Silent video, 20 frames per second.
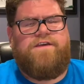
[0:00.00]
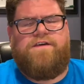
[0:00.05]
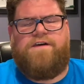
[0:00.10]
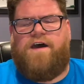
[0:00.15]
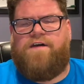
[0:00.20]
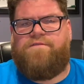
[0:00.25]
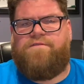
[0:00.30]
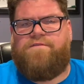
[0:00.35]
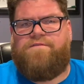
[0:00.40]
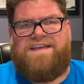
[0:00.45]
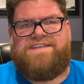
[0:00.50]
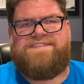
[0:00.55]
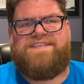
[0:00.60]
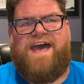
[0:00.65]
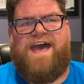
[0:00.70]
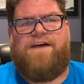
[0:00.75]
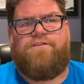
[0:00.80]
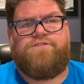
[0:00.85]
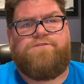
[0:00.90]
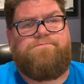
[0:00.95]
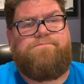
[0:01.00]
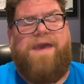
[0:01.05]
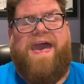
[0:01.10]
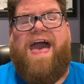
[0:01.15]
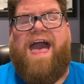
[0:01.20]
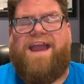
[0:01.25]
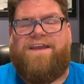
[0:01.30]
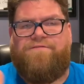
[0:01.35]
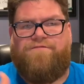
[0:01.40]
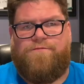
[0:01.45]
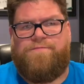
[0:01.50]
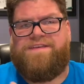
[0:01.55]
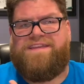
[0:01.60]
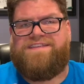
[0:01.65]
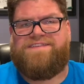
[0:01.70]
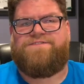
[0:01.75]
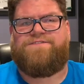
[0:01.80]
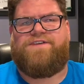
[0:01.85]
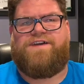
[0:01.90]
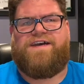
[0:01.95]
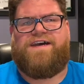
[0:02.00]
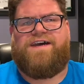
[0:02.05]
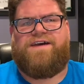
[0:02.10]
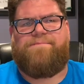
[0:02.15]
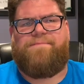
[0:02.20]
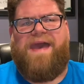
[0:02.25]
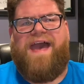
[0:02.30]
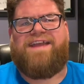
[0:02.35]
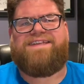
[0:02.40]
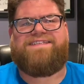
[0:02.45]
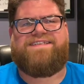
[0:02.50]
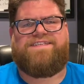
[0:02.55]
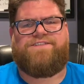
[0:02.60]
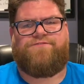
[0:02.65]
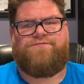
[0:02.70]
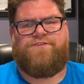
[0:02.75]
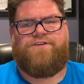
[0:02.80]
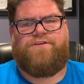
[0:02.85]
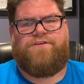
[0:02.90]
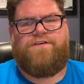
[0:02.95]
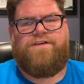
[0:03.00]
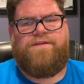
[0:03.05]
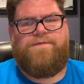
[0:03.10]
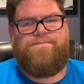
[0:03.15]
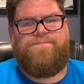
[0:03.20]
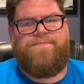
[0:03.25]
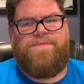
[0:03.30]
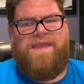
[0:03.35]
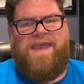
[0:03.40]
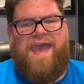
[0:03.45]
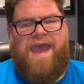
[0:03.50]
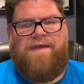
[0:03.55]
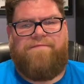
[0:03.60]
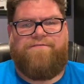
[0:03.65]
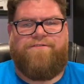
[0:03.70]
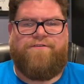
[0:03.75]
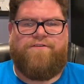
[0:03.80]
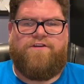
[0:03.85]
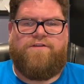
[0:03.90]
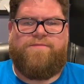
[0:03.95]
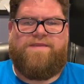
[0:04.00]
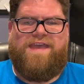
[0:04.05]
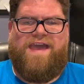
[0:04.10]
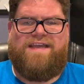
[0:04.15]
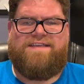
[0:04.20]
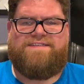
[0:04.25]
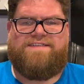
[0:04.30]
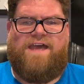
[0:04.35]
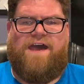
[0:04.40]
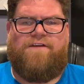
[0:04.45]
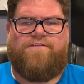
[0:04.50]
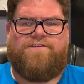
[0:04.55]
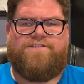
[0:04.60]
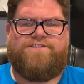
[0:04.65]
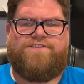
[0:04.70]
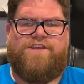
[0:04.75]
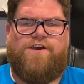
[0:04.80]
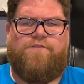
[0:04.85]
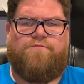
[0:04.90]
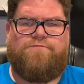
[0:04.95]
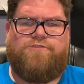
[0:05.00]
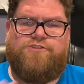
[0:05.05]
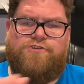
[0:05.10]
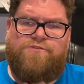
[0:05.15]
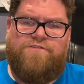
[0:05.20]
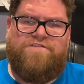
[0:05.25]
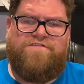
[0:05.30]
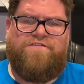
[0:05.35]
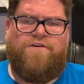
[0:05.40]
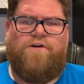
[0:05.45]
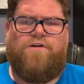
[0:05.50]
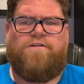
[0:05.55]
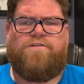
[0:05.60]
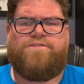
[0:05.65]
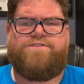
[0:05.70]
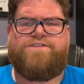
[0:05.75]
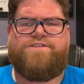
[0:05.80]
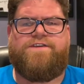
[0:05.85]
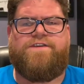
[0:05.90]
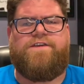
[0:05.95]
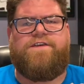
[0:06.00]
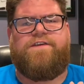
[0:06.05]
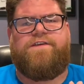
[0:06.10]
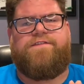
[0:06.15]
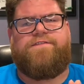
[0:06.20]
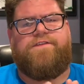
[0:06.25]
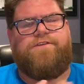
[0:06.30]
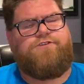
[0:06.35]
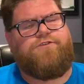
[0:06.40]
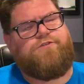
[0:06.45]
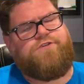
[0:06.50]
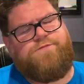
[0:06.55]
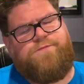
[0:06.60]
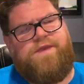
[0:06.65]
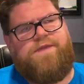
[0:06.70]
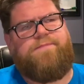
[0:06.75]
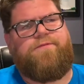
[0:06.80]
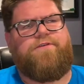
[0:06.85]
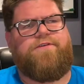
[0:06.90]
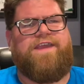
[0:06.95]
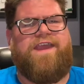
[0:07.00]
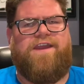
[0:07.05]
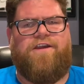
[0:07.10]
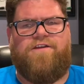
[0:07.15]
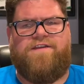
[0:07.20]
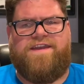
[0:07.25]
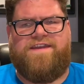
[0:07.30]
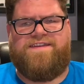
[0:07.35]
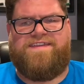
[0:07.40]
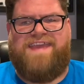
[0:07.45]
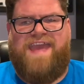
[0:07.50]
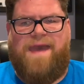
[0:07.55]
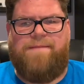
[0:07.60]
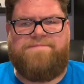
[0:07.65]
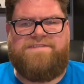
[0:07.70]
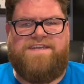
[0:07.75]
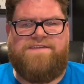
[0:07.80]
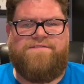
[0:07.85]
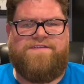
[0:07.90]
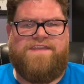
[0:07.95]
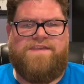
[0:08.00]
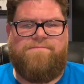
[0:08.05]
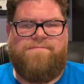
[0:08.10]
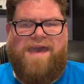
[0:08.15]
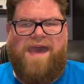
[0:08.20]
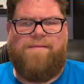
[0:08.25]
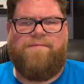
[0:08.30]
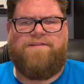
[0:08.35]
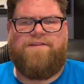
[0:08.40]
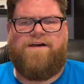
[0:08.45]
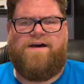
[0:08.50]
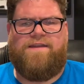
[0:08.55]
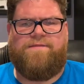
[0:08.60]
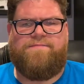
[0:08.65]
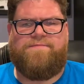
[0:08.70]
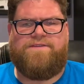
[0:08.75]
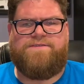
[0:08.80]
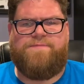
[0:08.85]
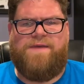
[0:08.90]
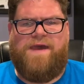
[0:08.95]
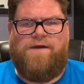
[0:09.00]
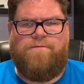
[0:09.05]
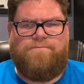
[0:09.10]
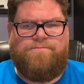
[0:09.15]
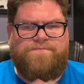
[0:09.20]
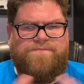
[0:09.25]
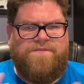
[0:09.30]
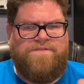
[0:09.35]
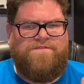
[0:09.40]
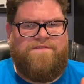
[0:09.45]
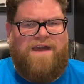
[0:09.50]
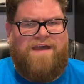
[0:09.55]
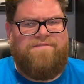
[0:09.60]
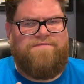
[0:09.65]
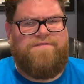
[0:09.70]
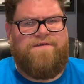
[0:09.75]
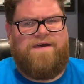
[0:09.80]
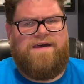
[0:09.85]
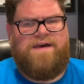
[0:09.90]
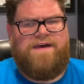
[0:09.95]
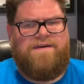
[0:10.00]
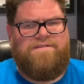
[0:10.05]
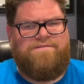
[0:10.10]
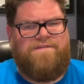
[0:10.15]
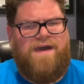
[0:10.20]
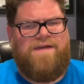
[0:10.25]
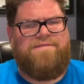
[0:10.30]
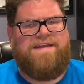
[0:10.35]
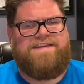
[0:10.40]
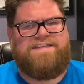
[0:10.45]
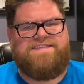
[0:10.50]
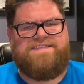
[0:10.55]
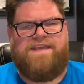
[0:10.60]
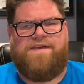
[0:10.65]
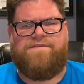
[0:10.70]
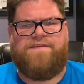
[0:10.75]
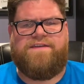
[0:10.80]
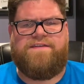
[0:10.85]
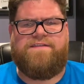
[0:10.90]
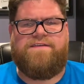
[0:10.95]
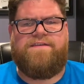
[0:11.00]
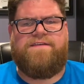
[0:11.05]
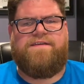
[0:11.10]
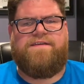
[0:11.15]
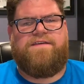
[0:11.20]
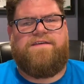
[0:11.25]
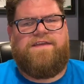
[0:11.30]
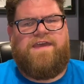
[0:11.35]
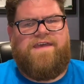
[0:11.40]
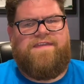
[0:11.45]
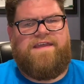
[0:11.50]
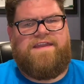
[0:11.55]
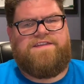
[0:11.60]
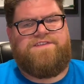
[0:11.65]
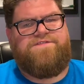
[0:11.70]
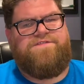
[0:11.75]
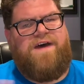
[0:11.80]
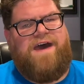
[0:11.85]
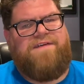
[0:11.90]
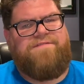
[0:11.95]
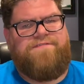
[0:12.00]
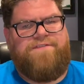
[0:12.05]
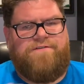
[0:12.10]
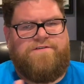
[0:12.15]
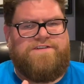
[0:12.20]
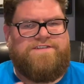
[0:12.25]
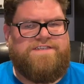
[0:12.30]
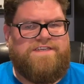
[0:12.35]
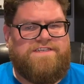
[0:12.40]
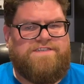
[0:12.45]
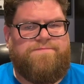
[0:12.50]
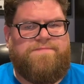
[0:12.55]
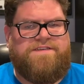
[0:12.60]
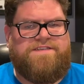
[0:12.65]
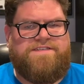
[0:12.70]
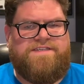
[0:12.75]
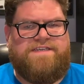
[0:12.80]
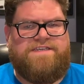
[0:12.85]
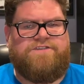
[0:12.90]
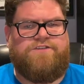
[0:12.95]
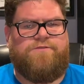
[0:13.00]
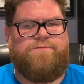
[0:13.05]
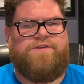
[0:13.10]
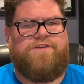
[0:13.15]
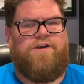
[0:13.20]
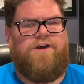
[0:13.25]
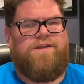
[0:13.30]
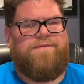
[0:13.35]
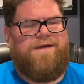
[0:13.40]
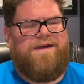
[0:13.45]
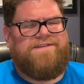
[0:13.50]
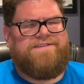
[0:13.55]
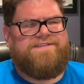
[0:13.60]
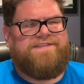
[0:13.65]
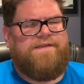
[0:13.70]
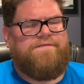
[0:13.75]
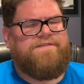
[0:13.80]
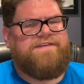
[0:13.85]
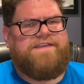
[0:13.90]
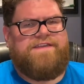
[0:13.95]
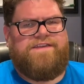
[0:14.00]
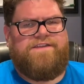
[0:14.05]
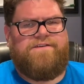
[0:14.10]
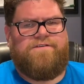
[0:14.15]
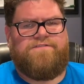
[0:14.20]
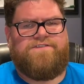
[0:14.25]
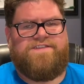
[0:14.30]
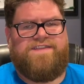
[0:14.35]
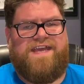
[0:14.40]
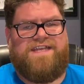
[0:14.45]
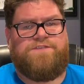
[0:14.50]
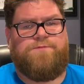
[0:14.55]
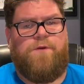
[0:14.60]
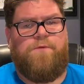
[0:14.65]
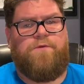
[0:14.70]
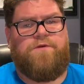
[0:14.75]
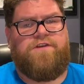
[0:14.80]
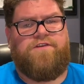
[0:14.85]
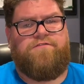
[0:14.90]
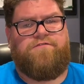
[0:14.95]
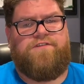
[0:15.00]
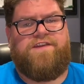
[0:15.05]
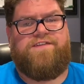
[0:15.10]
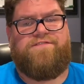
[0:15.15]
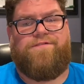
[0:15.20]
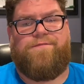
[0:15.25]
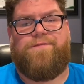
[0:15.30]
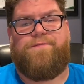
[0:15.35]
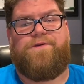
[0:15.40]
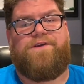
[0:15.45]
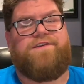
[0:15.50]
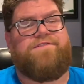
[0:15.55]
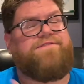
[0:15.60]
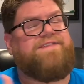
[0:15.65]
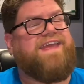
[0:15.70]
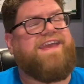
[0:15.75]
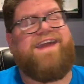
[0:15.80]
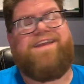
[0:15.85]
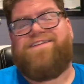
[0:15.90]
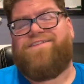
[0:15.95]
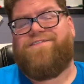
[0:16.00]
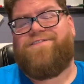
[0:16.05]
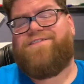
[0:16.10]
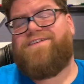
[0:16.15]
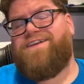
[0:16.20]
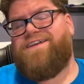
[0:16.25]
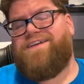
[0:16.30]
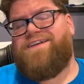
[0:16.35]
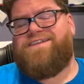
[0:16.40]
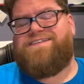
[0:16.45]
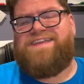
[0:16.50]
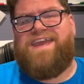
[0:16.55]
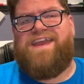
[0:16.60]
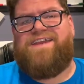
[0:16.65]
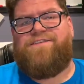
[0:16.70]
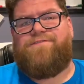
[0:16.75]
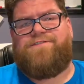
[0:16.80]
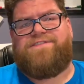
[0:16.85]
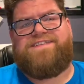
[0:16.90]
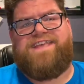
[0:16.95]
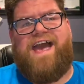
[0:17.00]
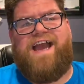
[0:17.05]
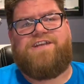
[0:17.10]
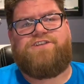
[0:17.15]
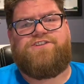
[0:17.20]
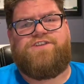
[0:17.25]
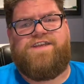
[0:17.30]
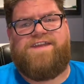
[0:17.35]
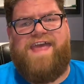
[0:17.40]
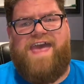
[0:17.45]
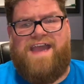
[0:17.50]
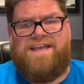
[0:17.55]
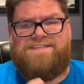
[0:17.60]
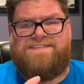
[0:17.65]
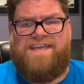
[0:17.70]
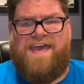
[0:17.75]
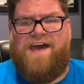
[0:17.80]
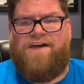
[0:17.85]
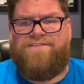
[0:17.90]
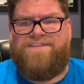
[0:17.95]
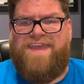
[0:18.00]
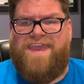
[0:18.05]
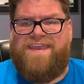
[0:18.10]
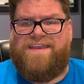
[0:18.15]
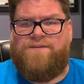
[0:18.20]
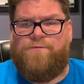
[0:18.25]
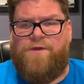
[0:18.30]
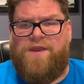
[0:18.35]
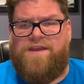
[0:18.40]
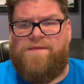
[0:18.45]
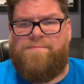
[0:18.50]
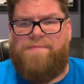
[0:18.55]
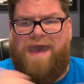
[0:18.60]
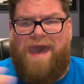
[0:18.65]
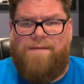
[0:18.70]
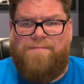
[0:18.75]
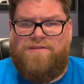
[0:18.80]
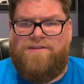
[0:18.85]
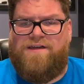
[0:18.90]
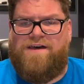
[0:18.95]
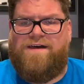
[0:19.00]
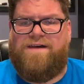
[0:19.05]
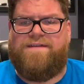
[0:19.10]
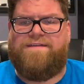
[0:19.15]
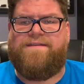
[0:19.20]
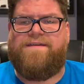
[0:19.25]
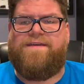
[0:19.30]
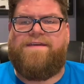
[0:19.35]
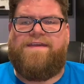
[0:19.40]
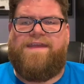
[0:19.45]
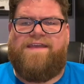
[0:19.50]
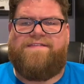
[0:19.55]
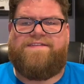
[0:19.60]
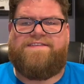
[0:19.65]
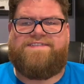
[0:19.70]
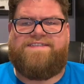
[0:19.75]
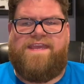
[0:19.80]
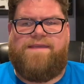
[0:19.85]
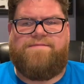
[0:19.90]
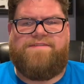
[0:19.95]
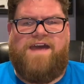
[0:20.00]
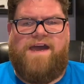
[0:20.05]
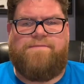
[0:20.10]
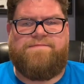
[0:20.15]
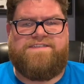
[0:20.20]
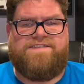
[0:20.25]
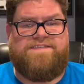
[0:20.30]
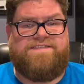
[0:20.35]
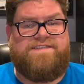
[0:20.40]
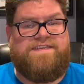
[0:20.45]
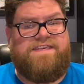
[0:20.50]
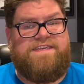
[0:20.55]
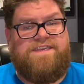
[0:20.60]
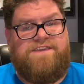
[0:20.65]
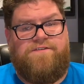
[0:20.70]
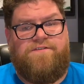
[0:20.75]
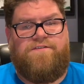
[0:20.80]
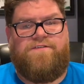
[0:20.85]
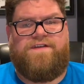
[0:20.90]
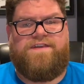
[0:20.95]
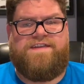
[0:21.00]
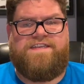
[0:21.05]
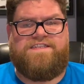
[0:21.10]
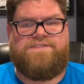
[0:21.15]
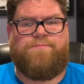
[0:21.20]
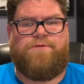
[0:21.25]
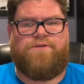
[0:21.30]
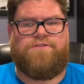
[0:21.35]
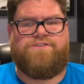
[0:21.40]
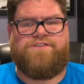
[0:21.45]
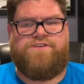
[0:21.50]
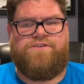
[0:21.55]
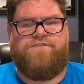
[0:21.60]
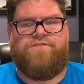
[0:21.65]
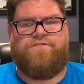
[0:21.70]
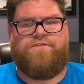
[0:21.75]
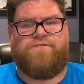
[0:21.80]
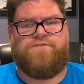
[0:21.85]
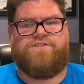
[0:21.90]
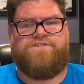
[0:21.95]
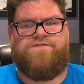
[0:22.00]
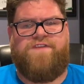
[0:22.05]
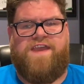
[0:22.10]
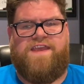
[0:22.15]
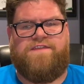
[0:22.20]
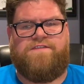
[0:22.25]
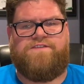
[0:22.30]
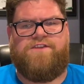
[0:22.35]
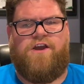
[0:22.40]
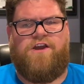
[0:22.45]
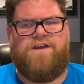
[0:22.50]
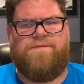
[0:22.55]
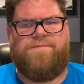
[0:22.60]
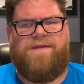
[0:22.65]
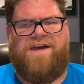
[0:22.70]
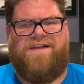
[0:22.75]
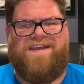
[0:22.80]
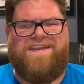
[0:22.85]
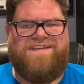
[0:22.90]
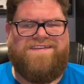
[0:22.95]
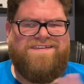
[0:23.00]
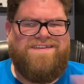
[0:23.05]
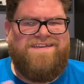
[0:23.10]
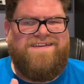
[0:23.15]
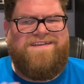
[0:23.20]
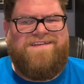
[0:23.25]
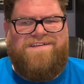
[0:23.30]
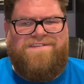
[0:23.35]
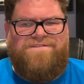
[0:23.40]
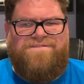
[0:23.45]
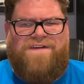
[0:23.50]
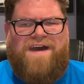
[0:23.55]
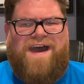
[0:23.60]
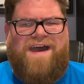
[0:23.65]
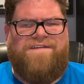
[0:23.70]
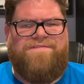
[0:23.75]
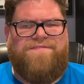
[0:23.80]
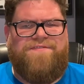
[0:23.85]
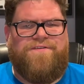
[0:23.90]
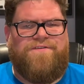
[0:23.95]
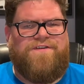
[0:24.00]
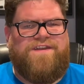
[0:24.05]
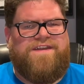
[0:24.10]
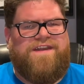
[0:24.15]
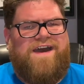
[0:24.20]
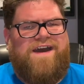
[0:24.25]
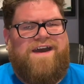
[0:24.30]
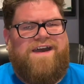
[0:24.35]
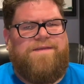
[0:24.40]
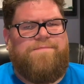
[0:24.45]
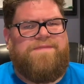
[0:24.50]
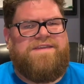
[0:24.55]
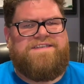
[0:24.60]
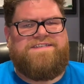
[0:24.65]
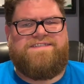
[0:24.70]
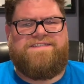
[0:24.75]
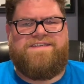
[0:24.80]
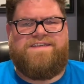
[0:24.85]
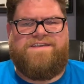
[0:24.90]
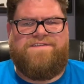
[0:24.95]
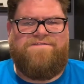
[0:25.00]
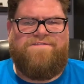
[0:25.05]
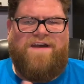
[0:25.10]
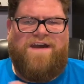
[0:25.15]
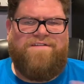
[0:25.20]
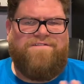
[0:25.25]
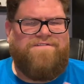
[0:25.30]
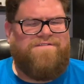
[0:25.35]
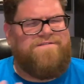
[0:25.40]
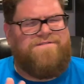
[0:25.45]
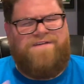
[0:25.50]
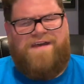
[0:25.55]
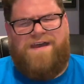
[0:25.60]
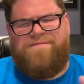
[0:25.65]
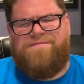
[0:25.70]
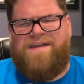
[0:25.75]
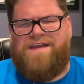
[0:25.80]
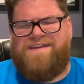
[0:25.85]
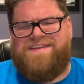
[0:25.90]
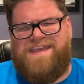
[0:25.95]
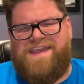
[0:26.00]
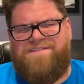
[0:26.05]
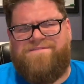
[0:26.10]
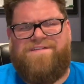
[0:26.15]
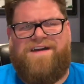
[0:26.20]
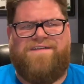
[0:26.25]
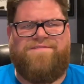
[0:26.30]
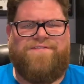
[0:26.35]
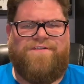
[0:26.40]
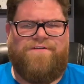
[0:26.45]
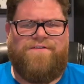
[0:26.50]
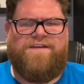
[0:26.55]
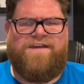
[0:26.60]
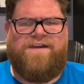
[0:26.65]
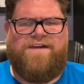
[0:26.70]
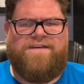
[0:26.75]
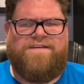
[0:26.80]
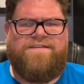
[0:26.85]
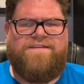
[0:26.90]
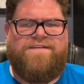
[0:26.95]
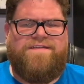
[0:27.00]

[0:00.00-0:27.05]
of exiles back to Israel after they're going to be exiled. And so Judah falls, the Jewish people are carried into captivity in Babylon. It's about 587, and then it's 536 BC, so he'll be gone about 70 years. And that's when we're going to read from the book of Daniel. Daniel was actually an exile taken away to Babylon at the same time as Ezekiel, and he's persecuted for his faith, talking about like 539 BC, 598, 539,